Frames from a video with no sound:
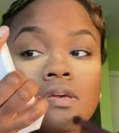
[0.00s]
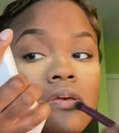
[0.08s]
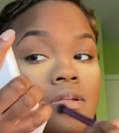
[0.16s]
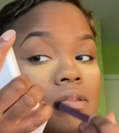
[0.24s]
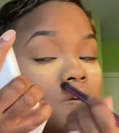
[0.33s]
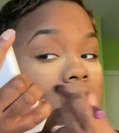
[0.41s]

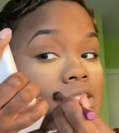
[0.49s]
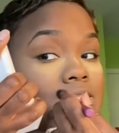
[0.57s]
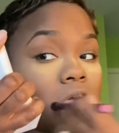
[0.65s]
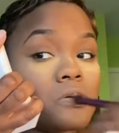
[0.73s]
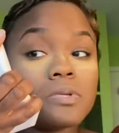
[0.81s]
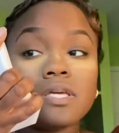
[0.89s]
Now this is
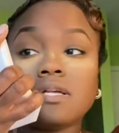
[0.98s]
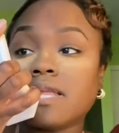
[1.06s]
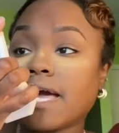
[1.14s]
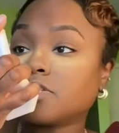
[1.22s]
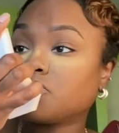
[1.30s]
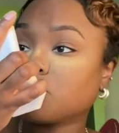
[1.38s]
gonna be a
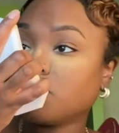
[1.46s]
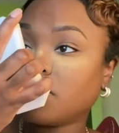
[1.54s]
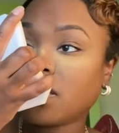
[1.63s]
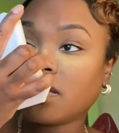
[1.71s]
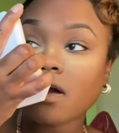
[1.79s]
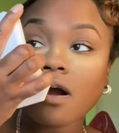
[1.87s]
natural
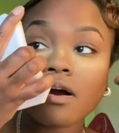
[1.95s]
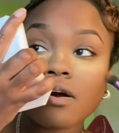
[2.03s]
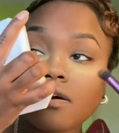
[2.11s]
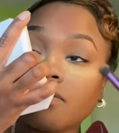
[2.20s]
beat, y'all, of